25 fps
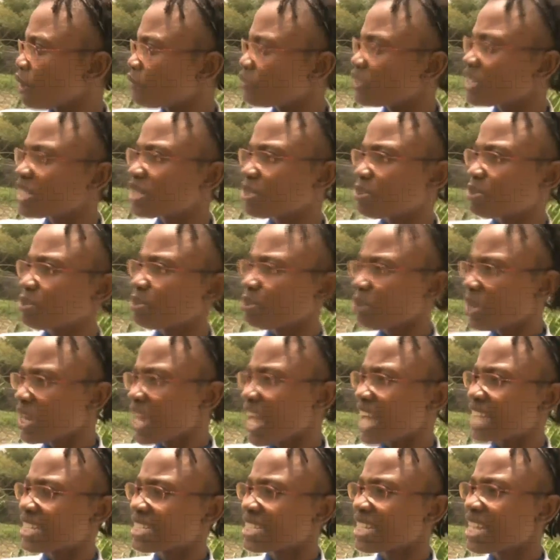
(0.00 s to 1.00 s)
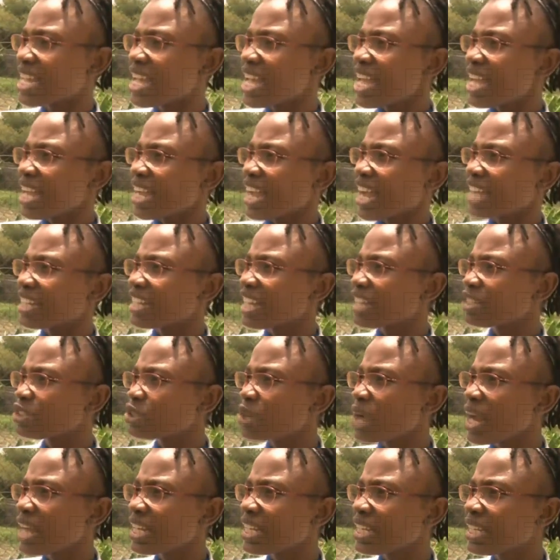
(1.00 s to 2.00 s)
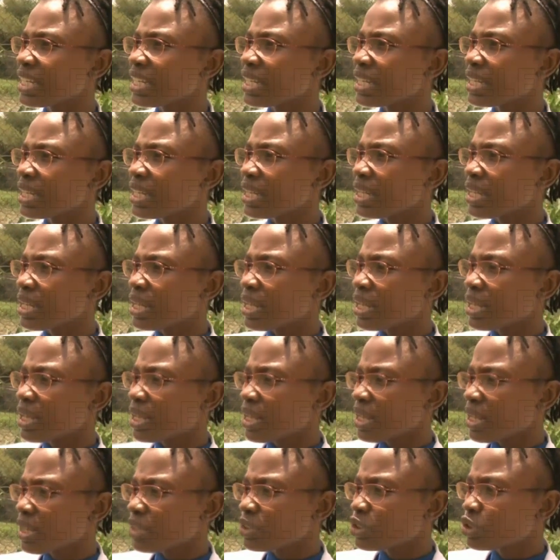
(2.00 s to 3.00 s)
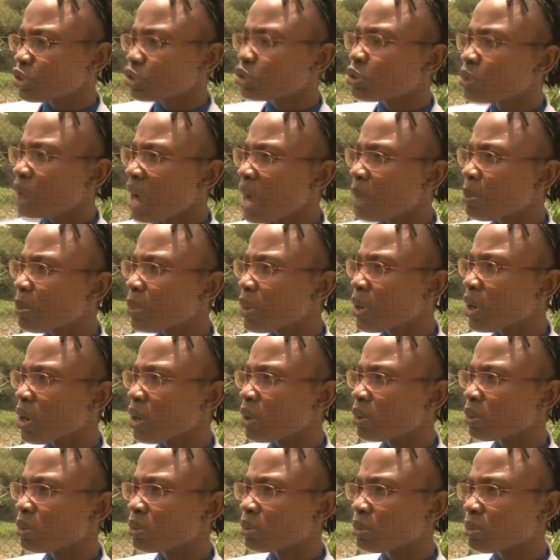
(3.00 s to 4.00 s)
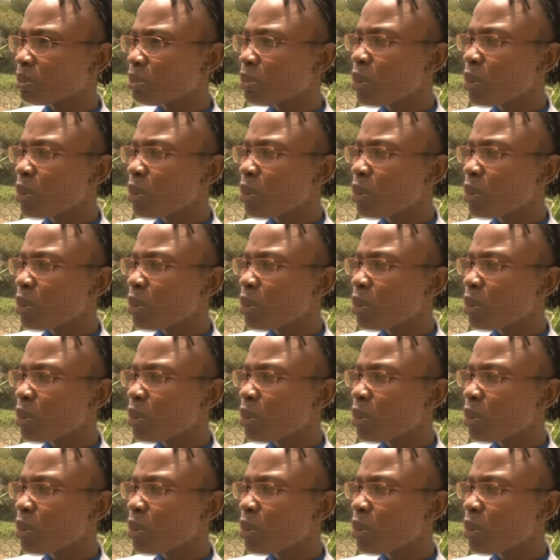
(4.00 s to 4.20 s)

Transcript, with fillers: of this plant can actually trap um,